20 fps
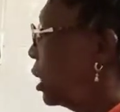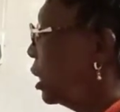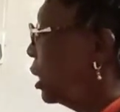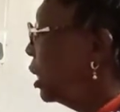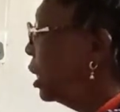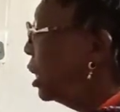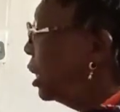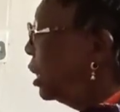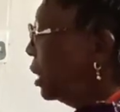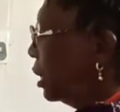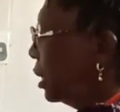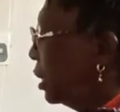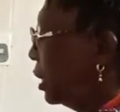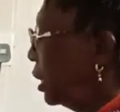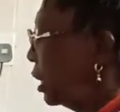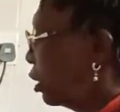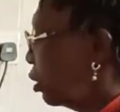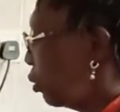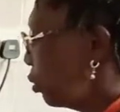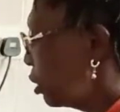in
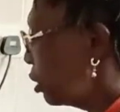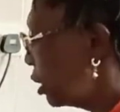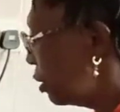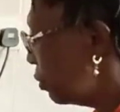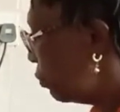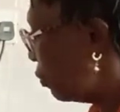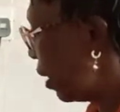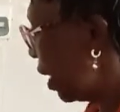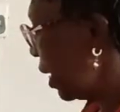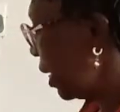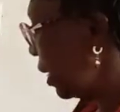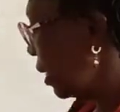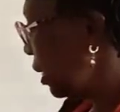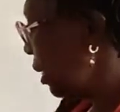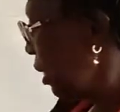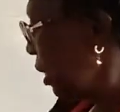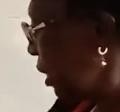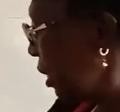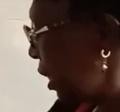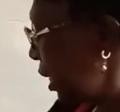detoxifying
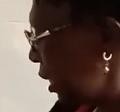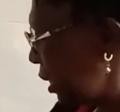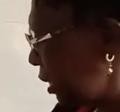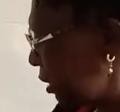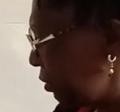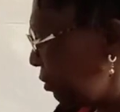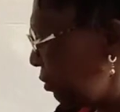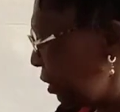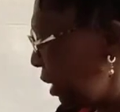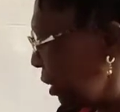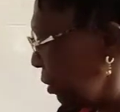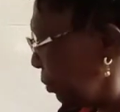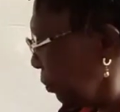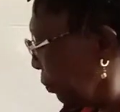the liver.